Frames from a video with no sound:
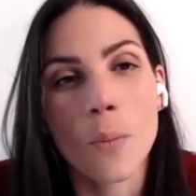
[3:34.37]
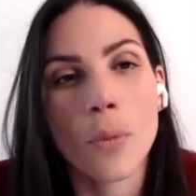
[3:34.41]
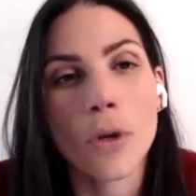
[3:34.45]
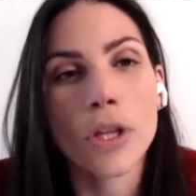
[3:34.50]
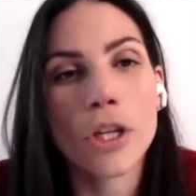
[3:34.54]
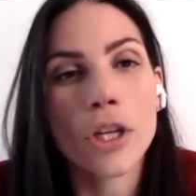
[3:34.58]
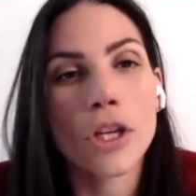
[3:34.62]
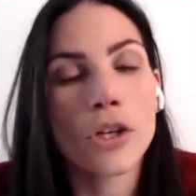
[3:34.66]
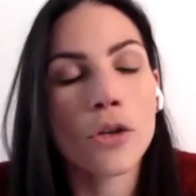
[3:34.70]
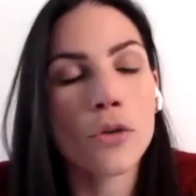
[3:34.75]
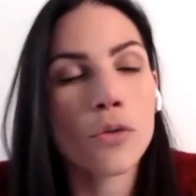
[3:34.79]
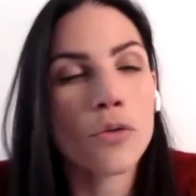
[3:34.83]

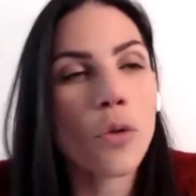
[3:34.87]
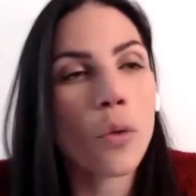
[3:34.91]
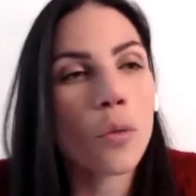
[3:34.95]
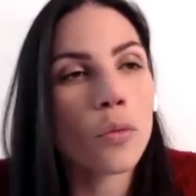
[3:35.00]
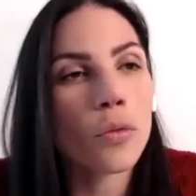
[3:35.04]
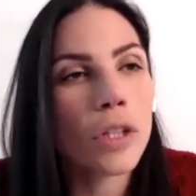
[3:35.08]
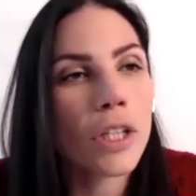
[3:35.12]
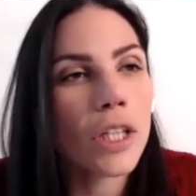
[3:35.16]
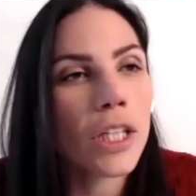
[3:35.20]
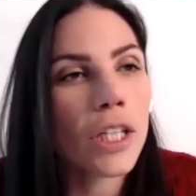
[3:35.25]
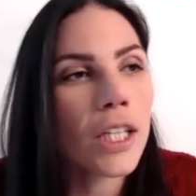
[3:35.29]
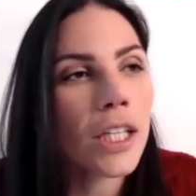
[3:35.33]
but you
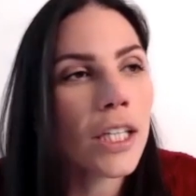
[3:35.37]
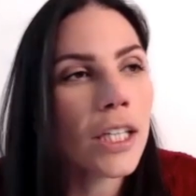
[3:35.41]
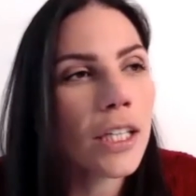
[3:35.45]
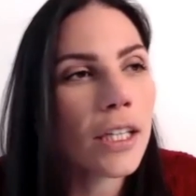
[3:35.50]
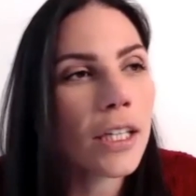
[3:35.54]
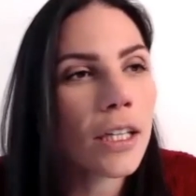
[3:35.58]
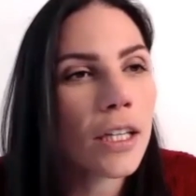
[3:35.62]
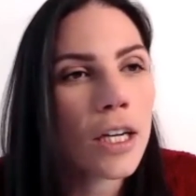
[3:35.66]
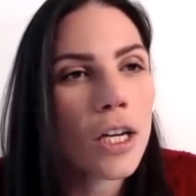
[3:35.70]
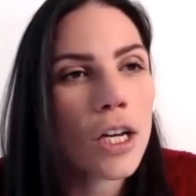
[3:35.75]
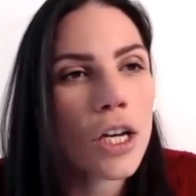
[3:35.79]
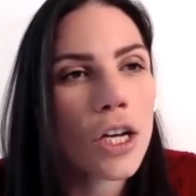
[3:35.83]
don't need
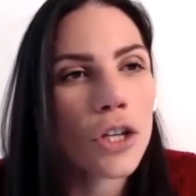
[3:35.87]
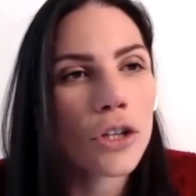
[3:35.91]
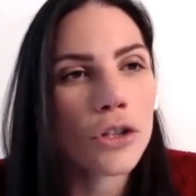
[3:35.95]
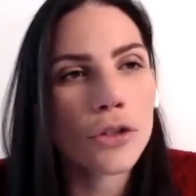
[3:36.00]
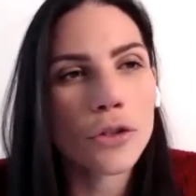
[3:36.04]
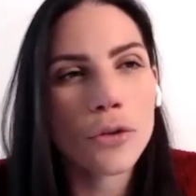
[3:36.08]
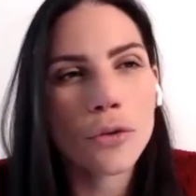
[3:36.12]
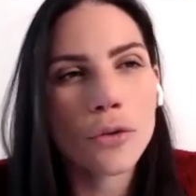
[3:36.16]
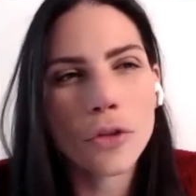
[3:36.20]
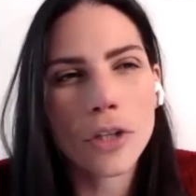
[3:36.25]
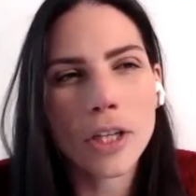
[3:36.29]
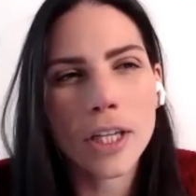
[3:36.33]

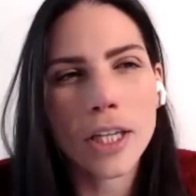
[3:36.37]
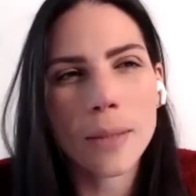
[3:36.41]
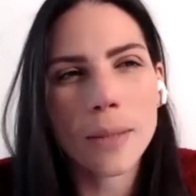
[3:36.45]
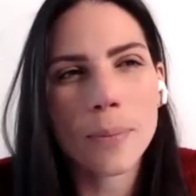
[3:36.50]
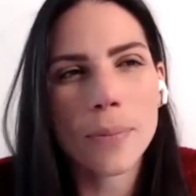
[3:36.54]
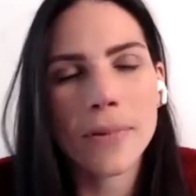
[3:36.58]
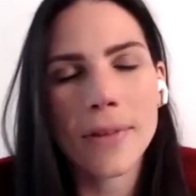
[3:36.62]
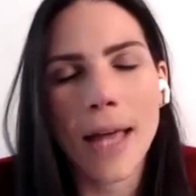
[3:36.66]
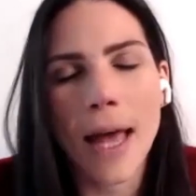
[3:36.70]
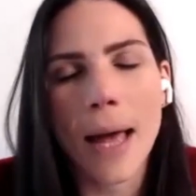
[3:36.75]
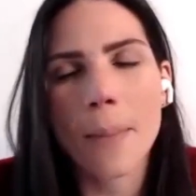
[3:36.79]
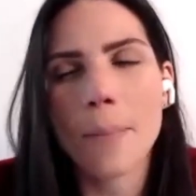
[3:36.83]
to
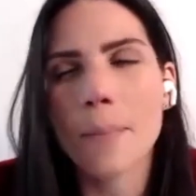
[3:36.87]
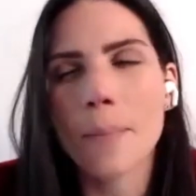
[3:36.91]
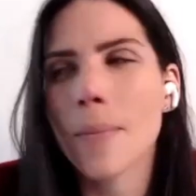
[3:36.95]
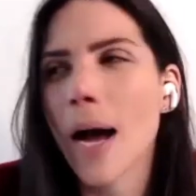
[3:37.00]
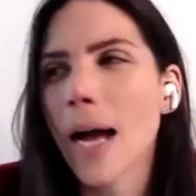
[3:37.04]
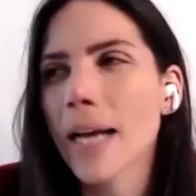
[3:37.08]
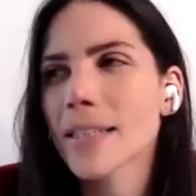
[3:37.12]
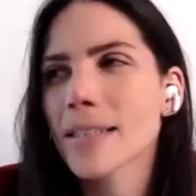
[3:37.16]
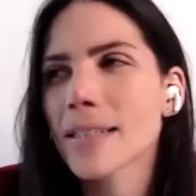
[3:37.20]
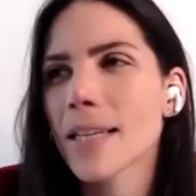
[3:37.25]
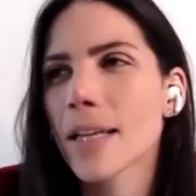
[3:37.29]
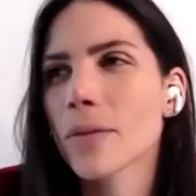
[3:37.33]
keep that
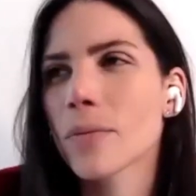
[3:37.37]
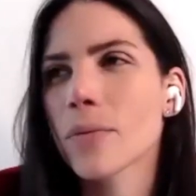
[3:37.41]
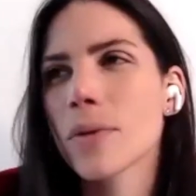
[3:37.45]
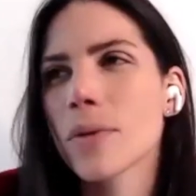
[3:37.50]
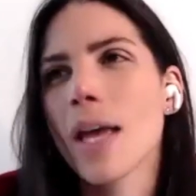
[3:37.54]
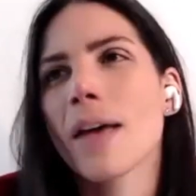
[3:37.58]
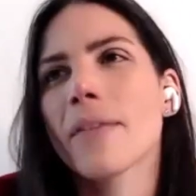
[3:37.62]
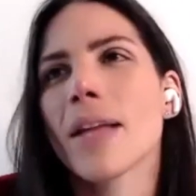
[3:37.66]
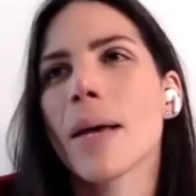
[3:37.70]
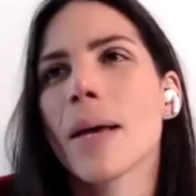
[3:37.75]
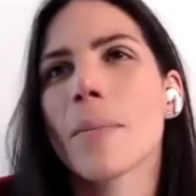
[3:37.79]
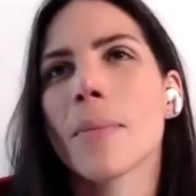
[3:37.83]
mindset.
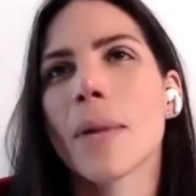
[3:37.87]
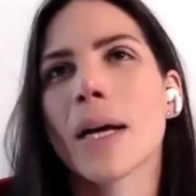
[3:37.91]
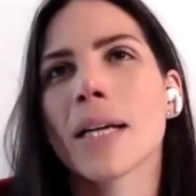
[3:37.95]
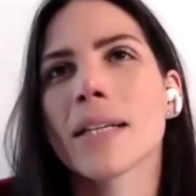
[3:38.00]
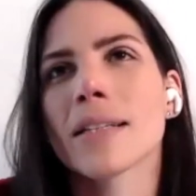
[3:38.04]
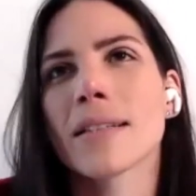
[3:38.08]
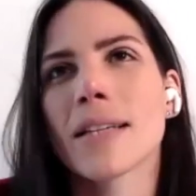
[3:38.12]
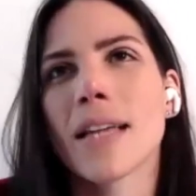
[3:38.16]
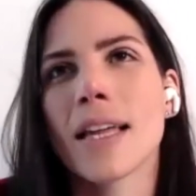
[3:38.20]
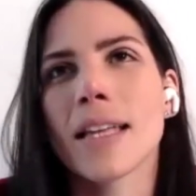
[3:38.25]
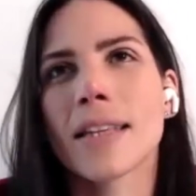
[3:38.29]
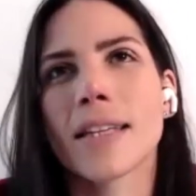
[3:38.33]
We have that
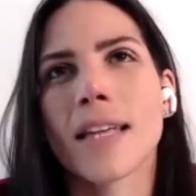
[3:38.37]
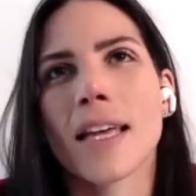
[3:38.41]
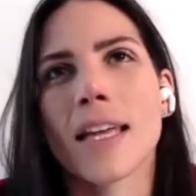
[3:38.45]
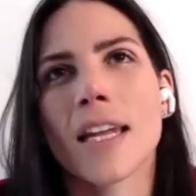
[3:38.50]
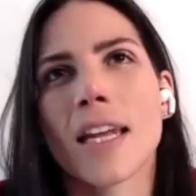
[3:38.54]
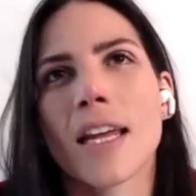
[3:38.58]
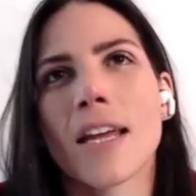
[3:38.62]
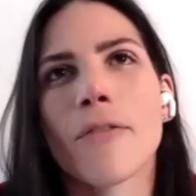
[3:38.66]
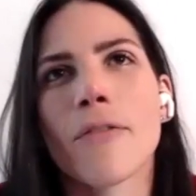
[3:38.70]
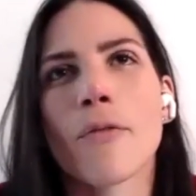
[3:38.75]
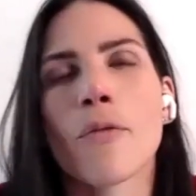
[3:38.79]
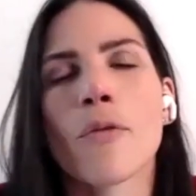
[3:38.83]
mindset
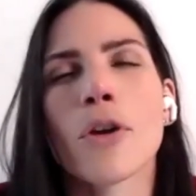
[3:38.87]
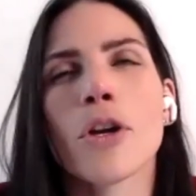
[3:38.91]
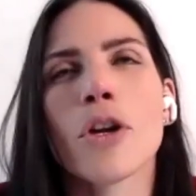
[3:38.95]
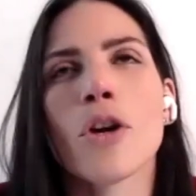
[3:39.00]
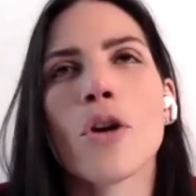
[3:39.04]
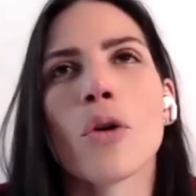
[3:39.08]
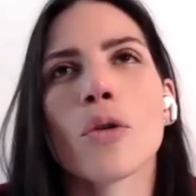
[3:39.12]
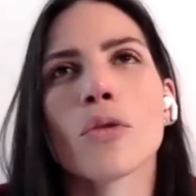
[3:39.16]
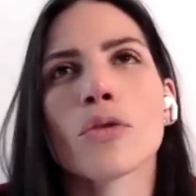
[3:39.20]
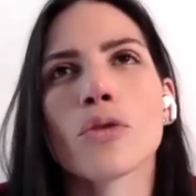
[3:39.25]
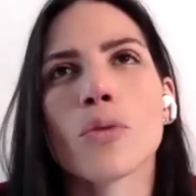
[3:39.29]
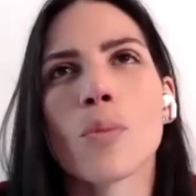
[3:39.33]
that if we
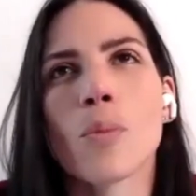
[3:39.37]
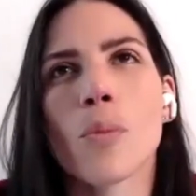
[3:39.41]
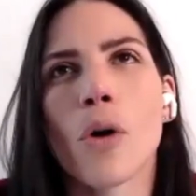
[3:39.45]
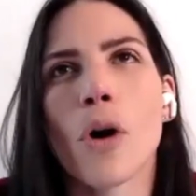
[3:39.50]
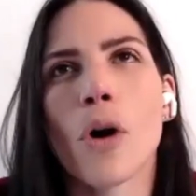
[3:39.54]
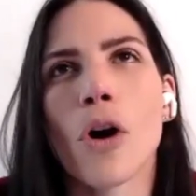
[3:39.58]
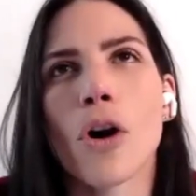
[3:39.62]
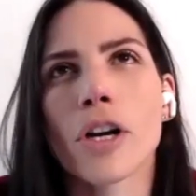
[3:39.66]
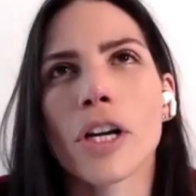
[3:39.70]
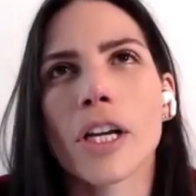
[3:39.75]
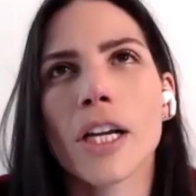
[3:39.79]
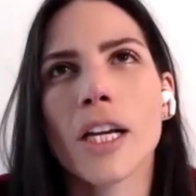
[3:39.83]
go to
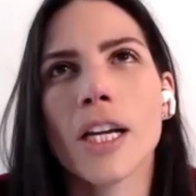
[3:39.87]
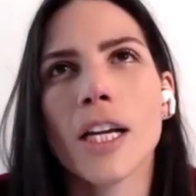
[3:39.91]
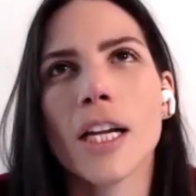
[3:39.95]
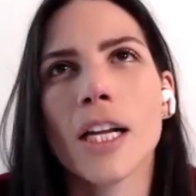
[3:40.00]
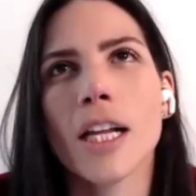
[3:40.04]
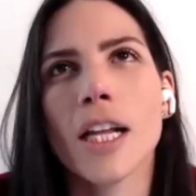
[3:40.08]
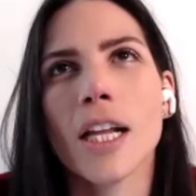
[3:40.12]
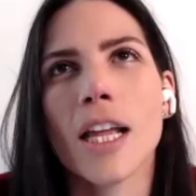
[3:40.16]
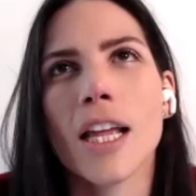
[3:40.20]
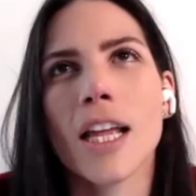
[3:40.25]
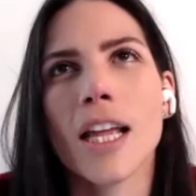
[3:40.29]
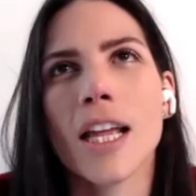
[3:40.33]

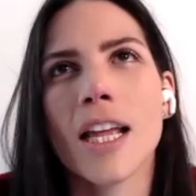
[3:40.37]
party,